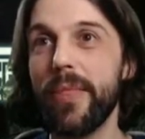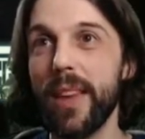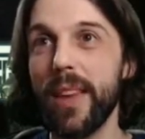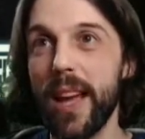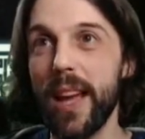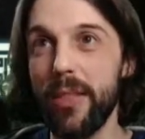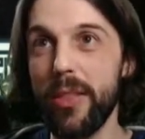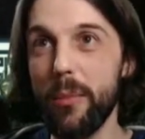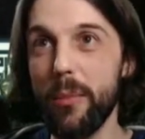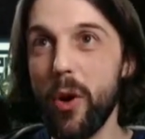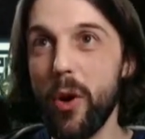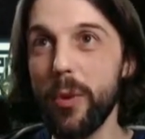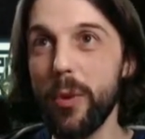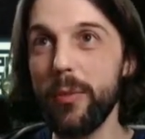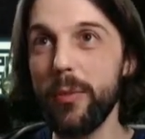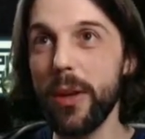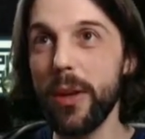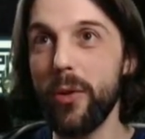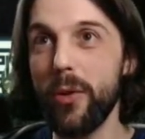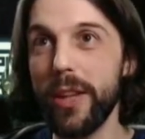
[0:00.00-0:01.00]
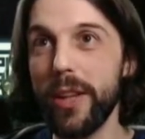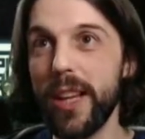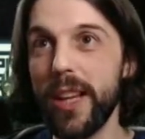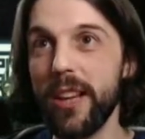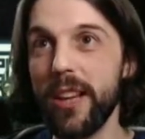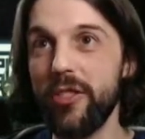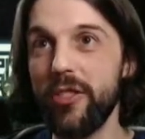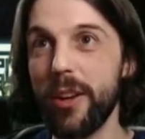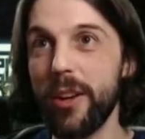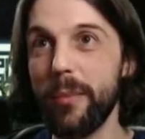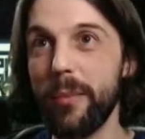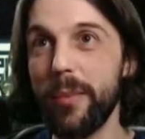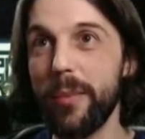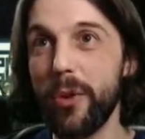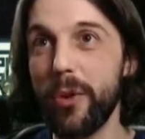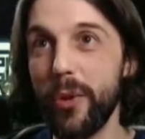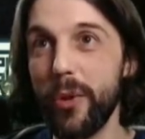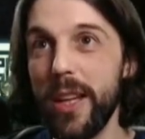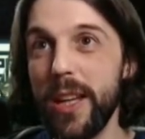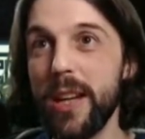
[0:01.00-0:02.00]
At the moment we only can jump
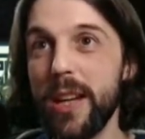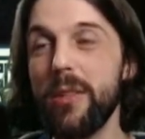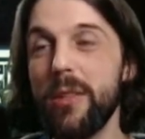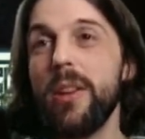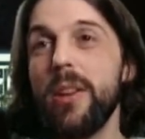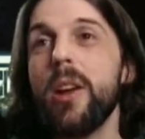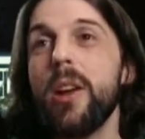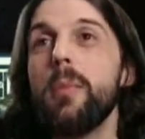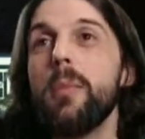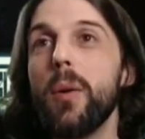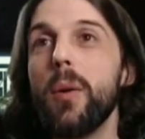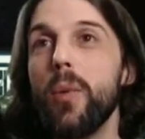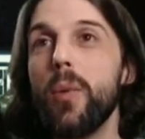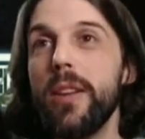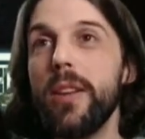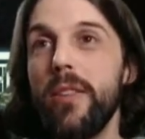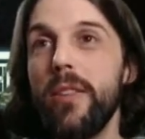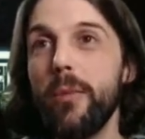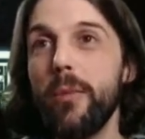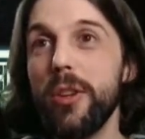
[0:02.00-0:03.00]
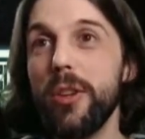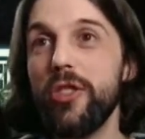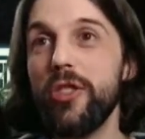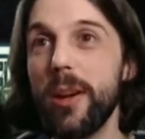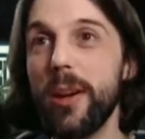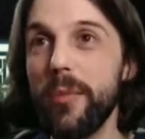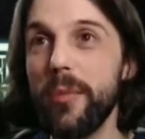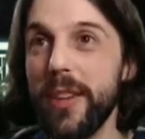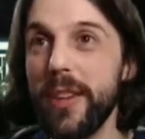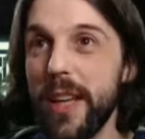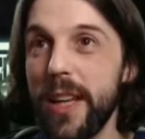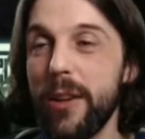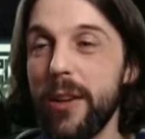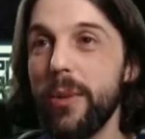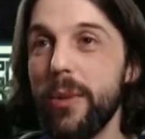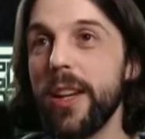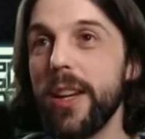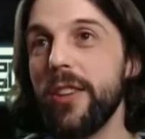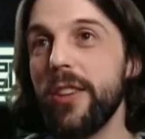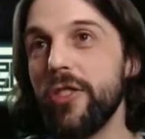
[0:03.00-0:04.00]
to here, but once we jumped here
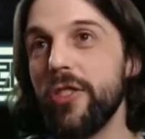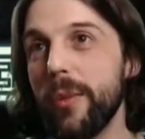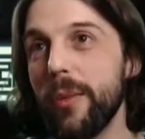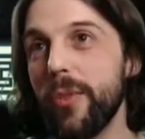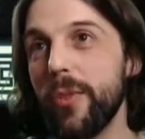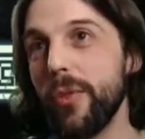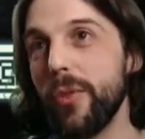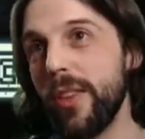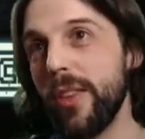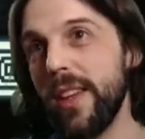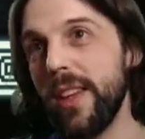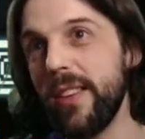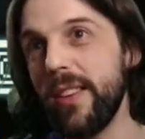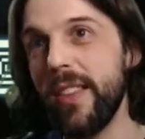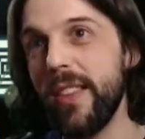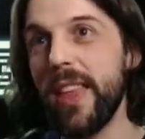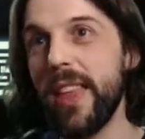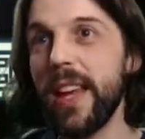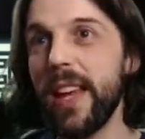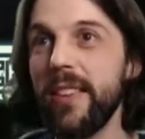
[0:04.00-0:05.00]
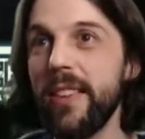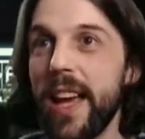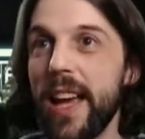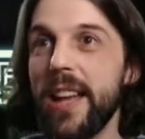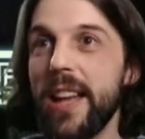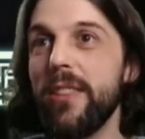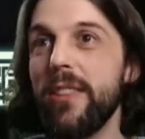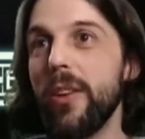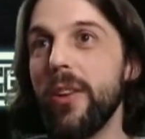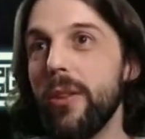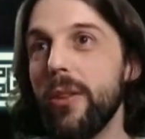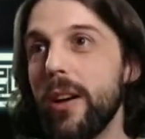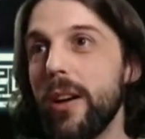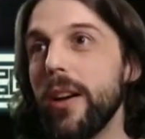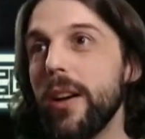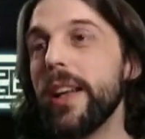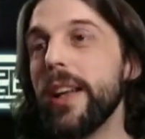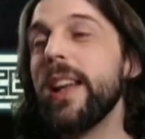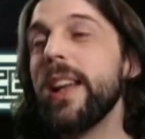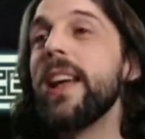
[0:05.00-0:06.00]
we can jump to these things and so
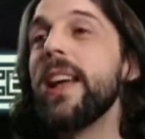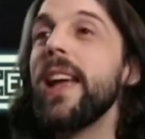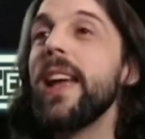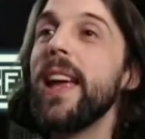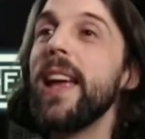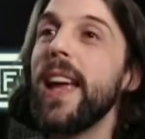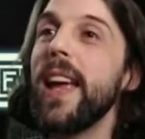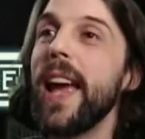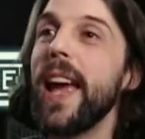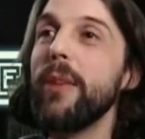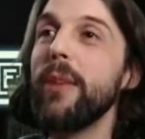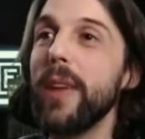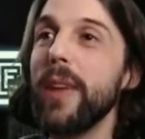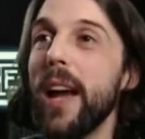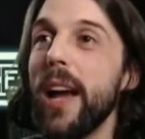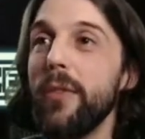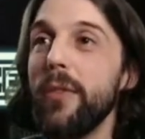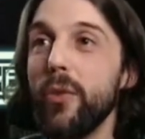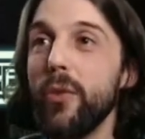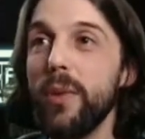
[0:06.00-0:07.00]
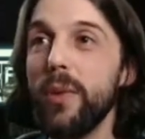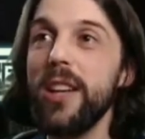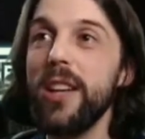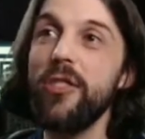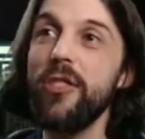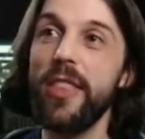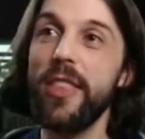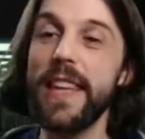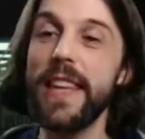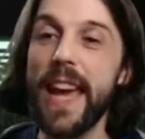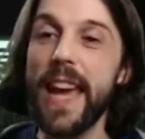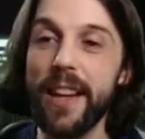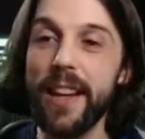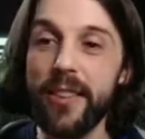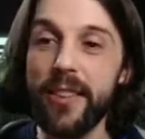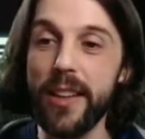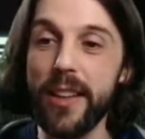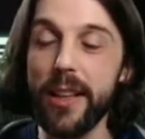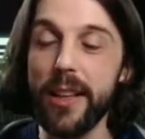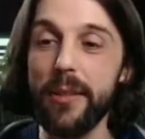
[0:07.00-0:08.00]
on. And we have to reach the
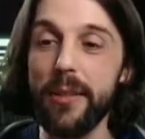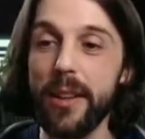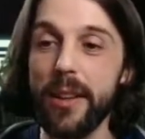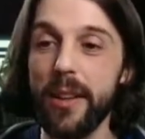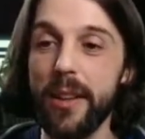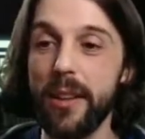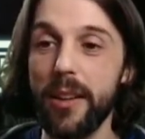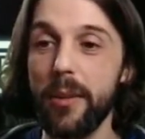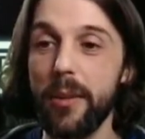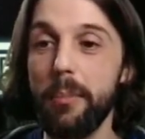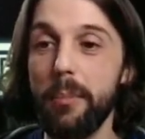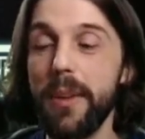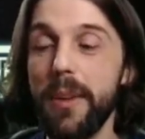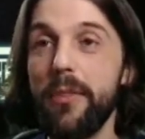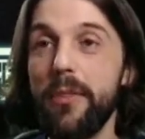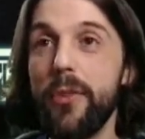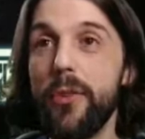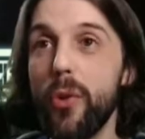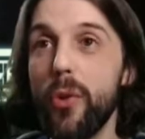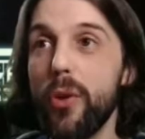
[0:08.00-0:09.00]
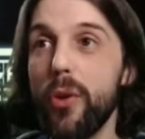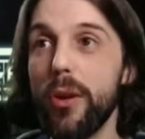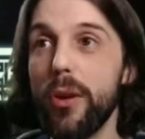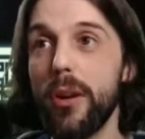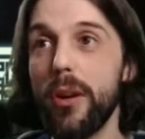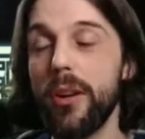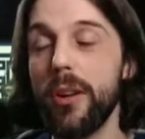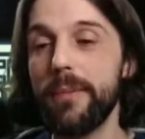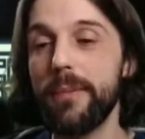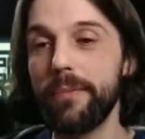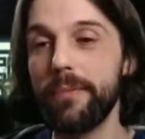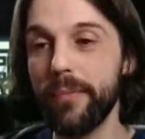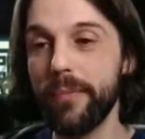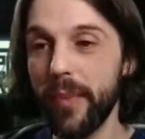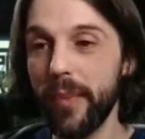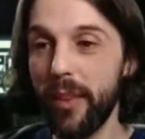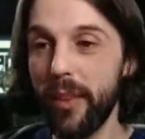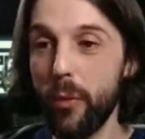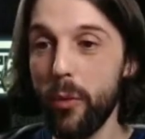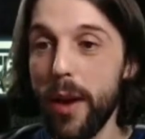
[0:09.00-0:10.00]
exit before
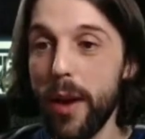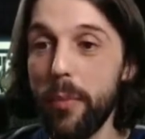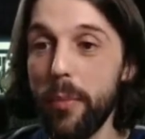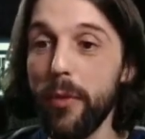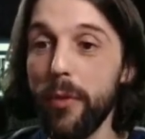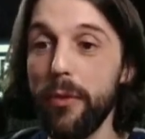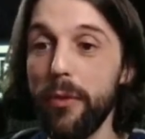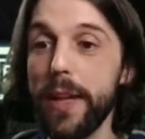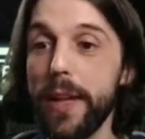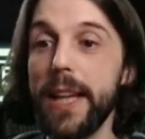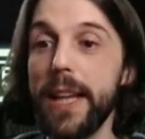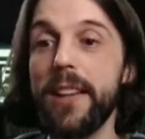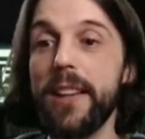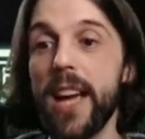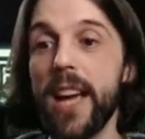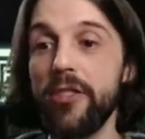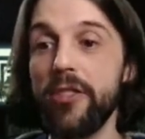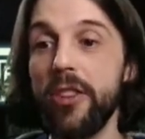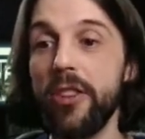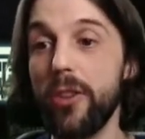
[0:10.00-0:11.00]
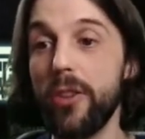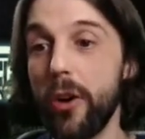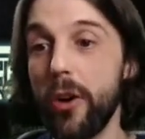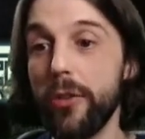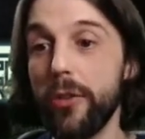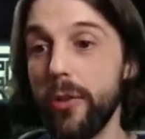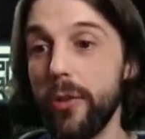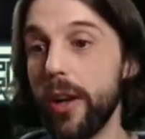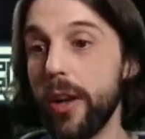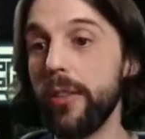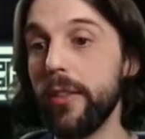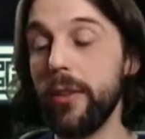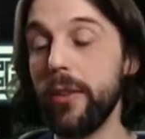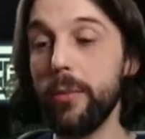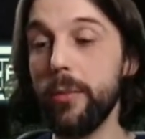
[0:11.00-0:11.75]
the rebel fleet catches on to us.